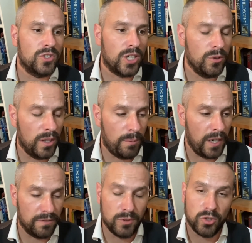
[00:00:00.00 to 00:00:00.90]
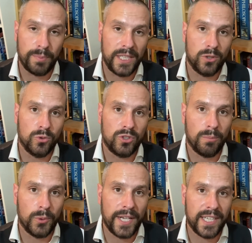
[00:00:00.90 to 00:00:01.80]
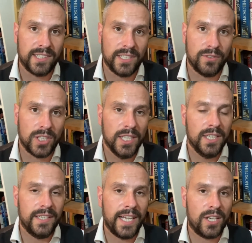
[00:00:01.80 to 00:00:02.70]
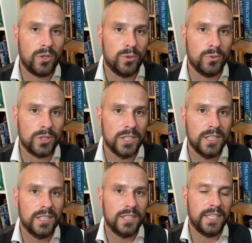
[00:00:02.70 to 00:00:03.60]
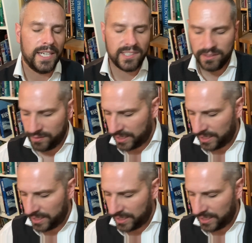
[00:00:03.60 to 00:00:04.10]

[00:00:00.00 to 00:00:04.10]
So apart from just being called double negatives, they're called negative